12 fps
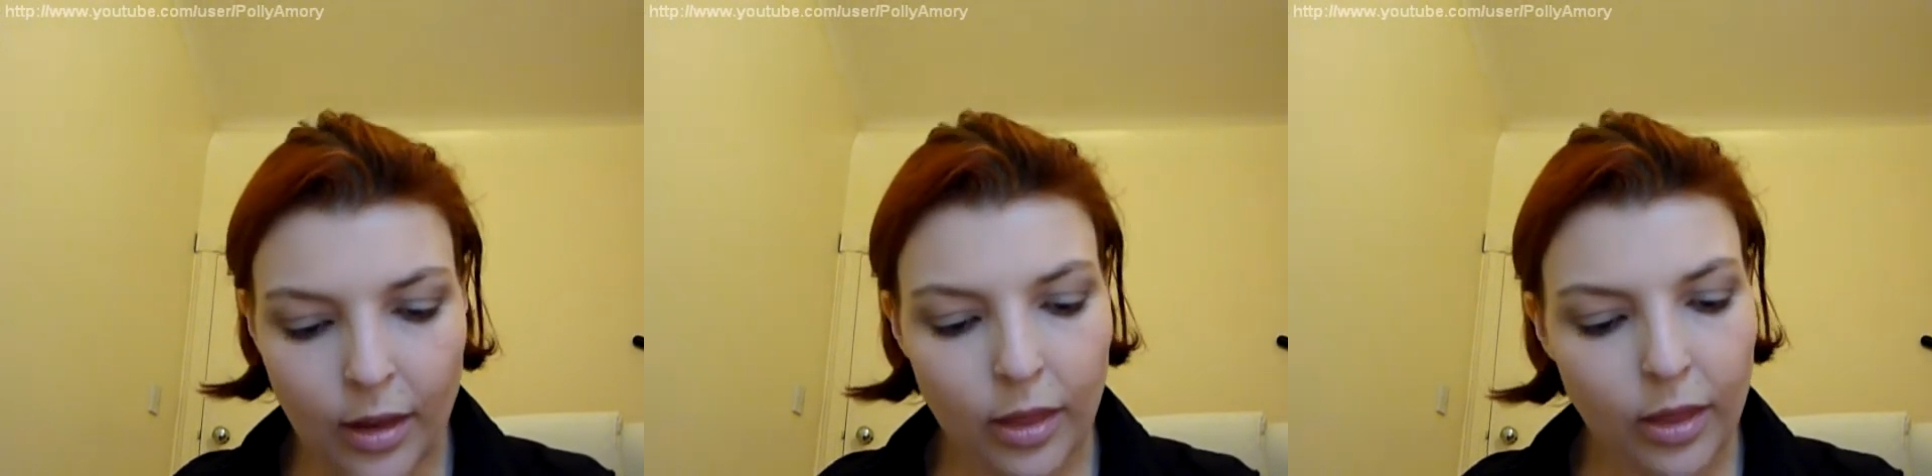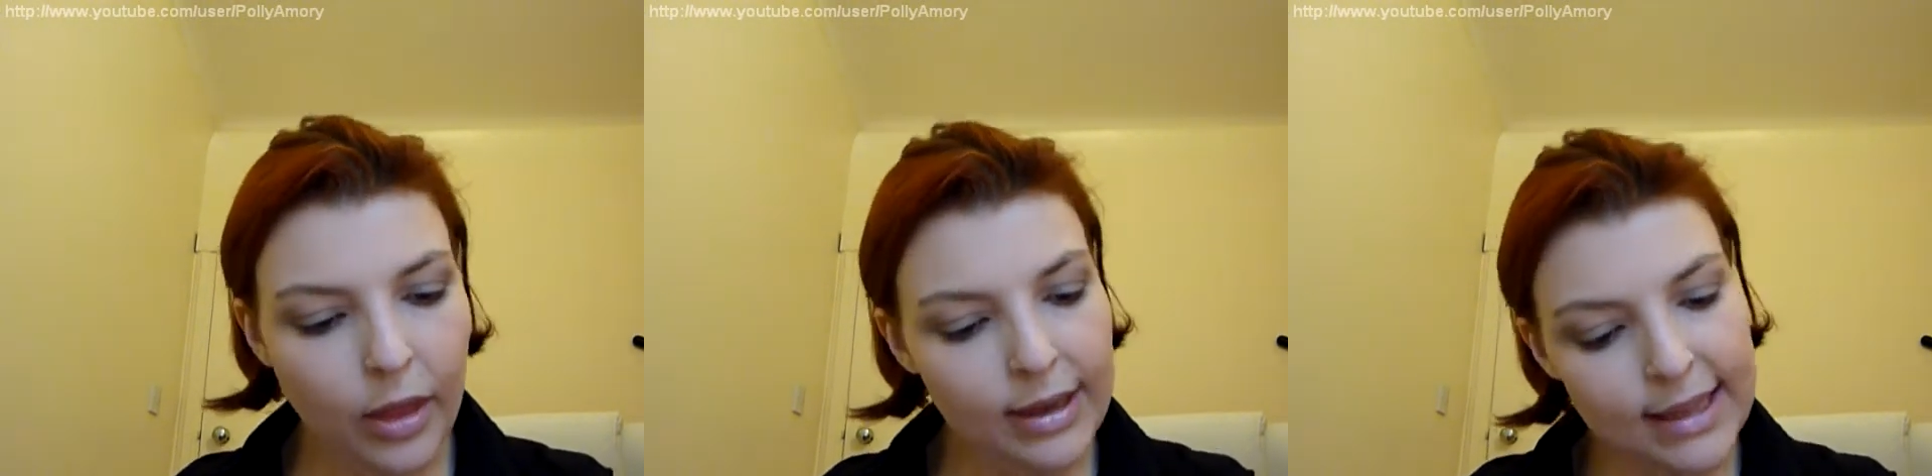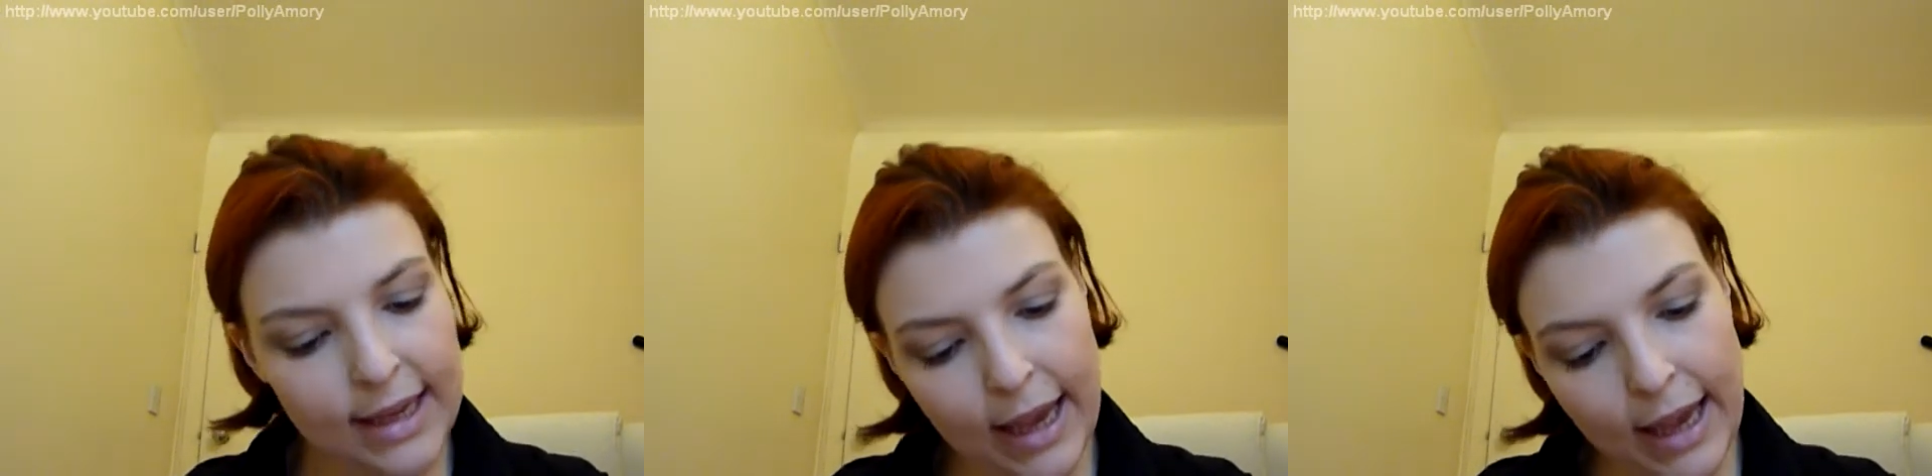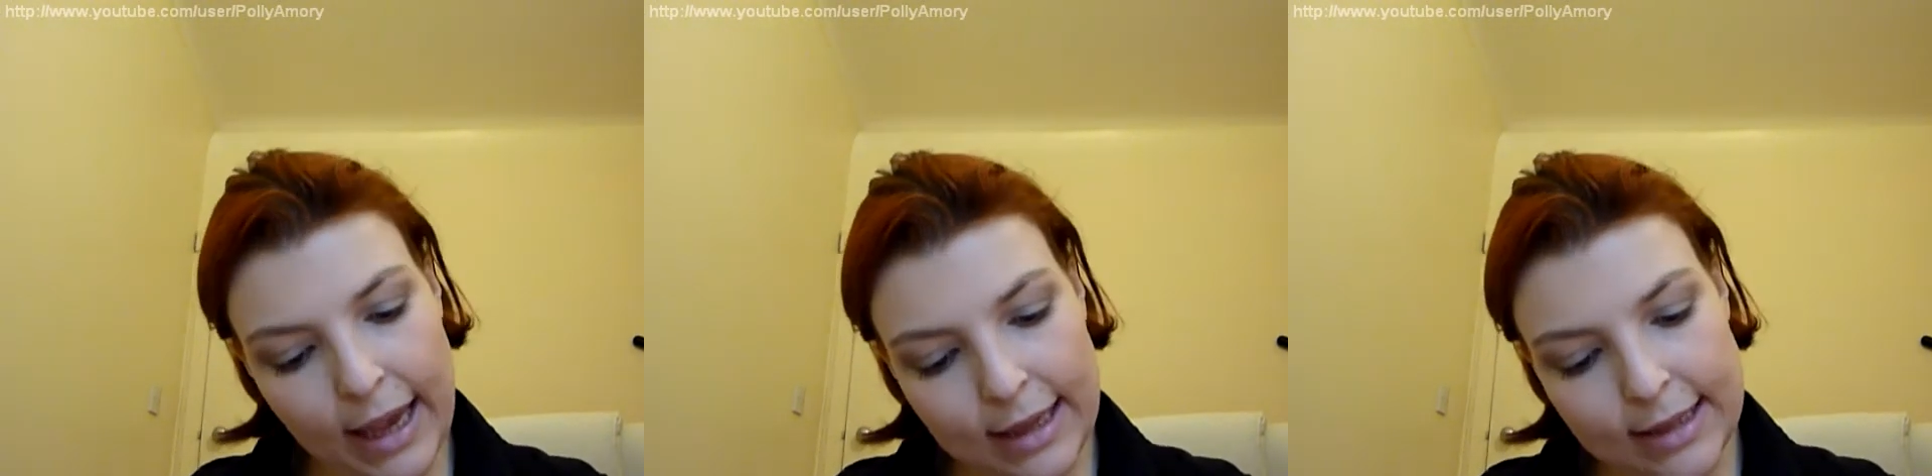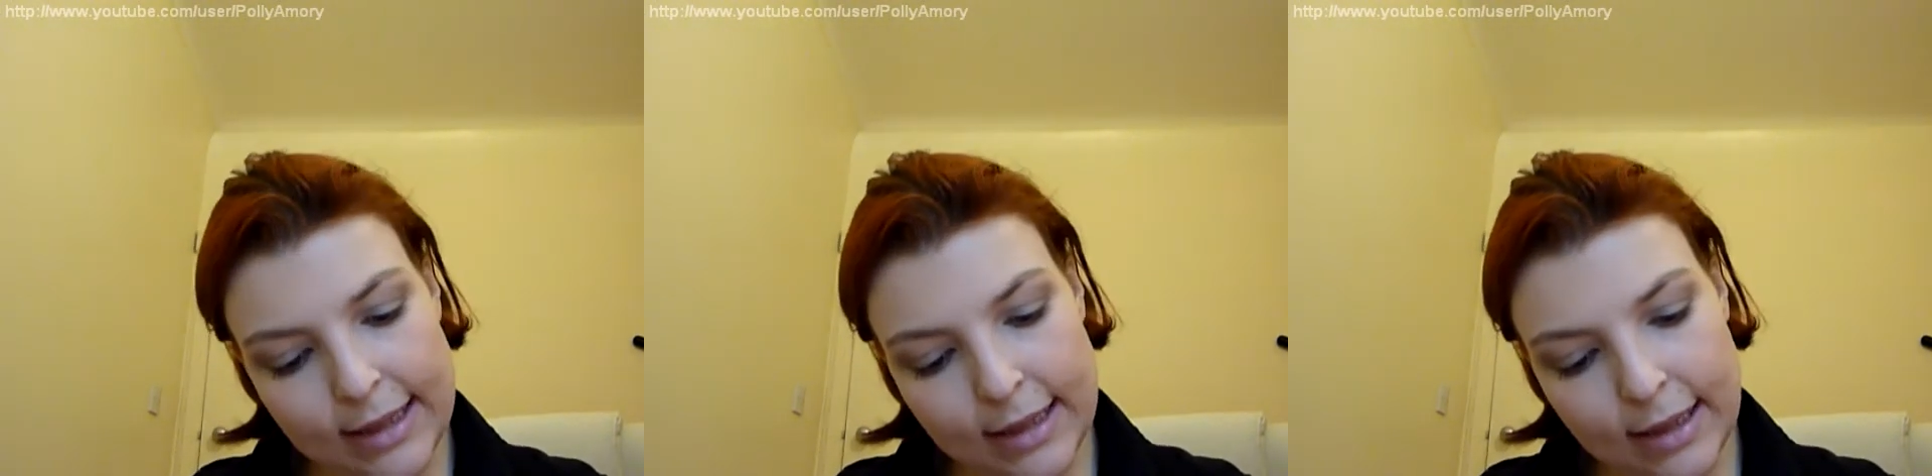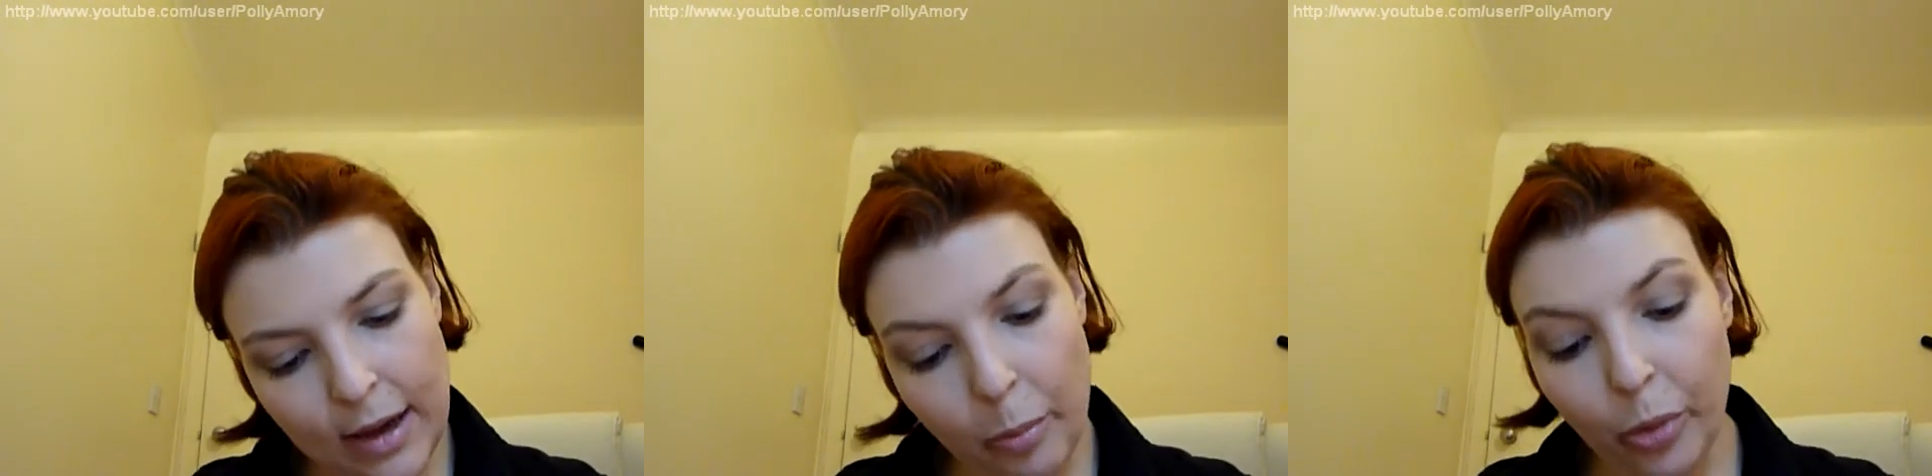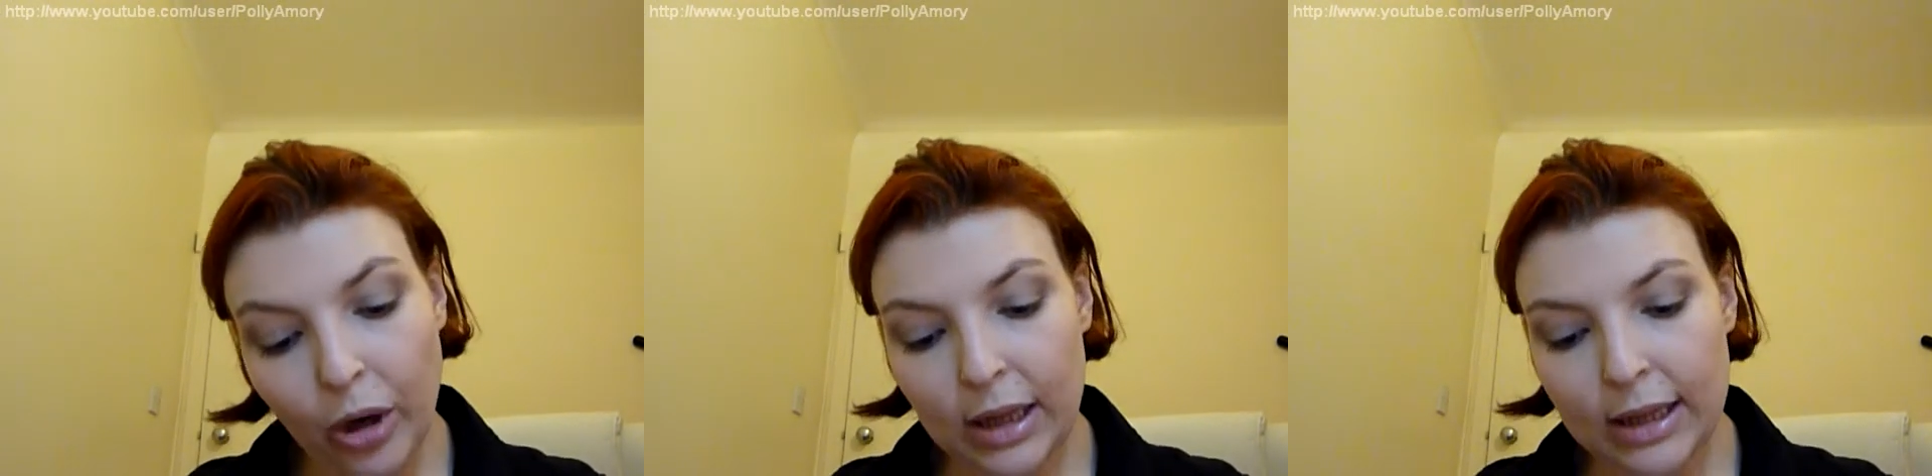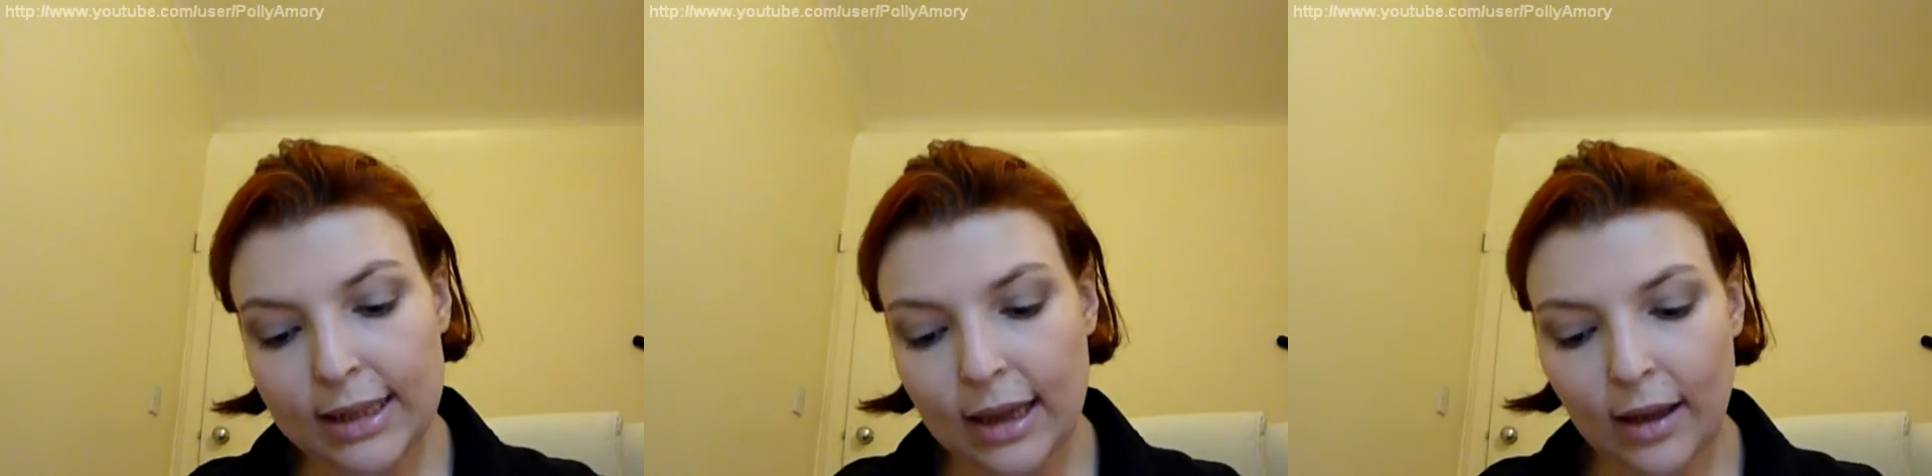This is
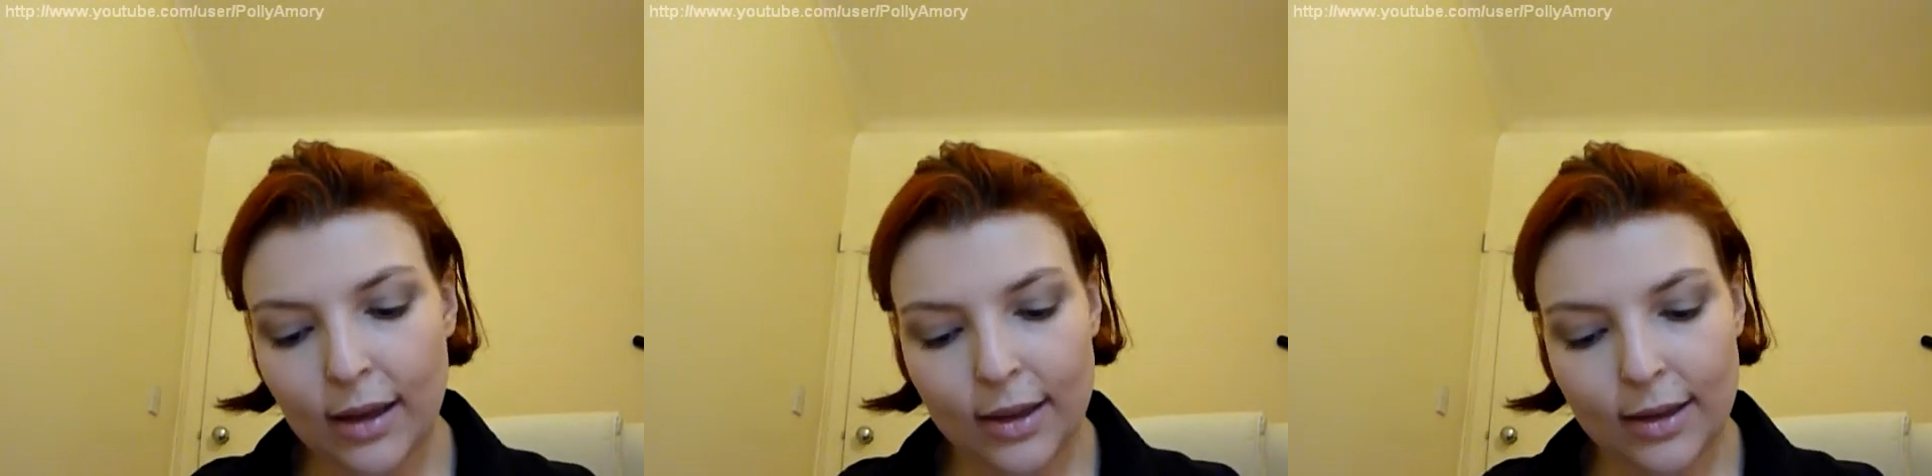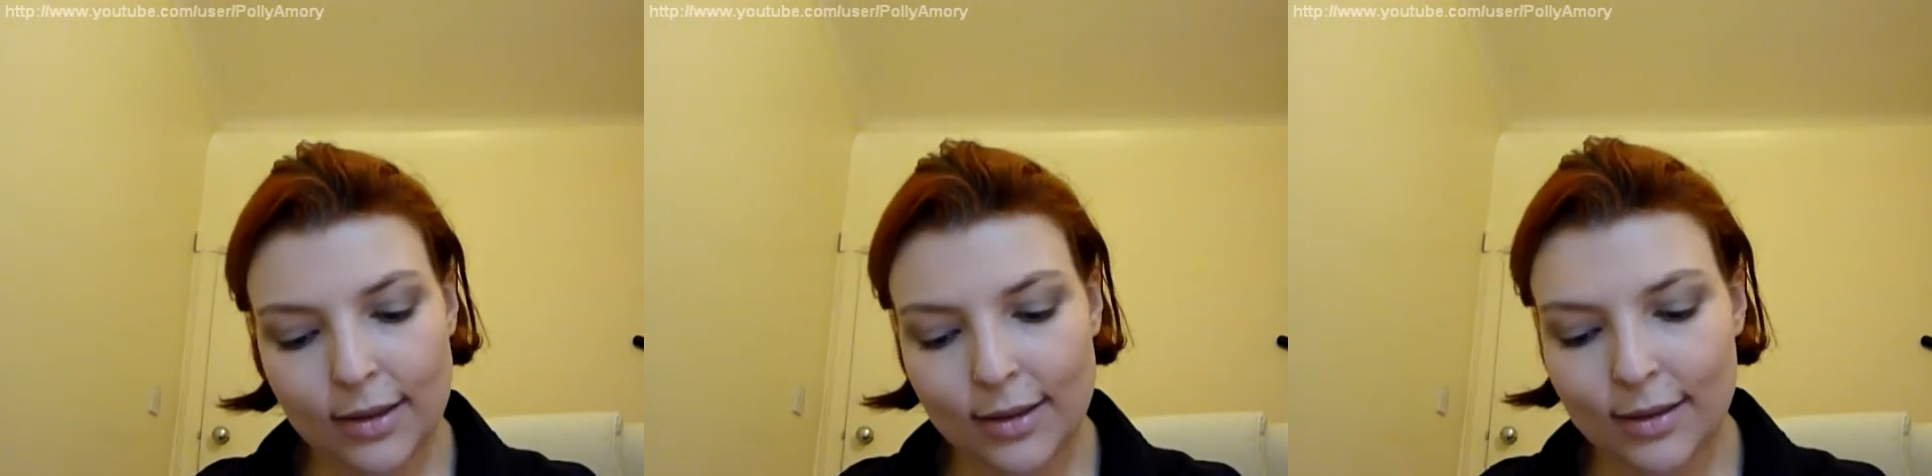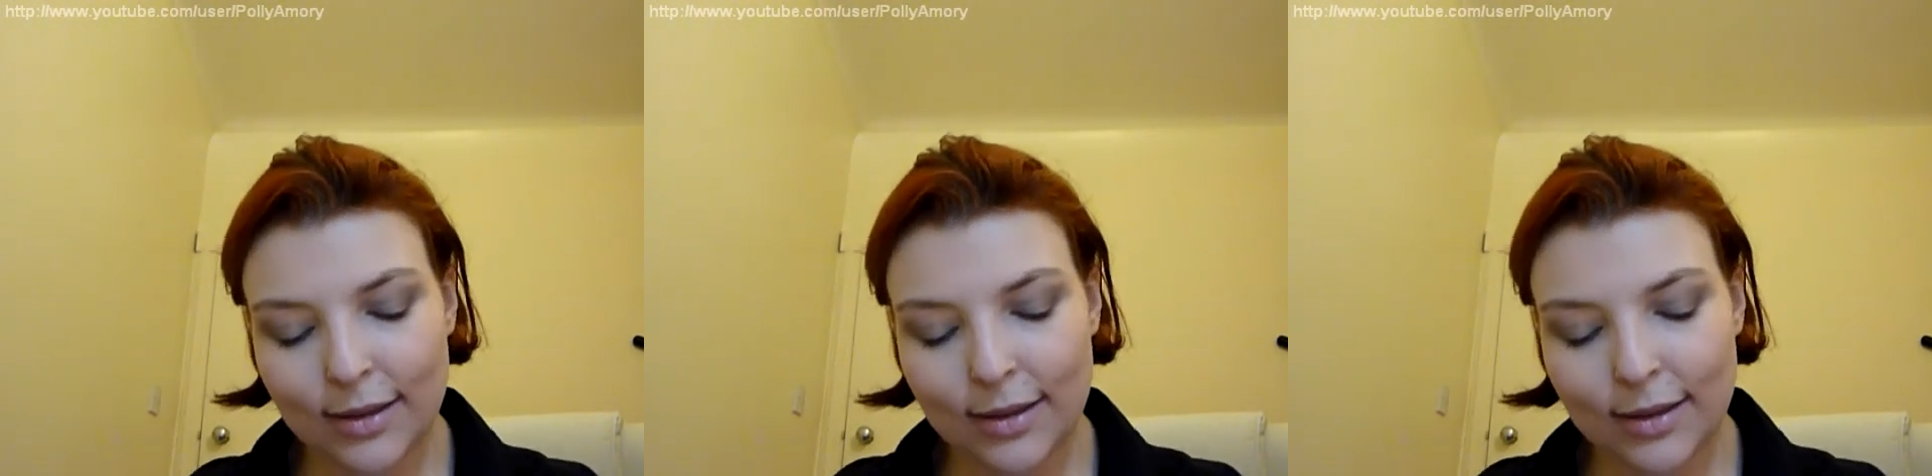Bronze Goddess.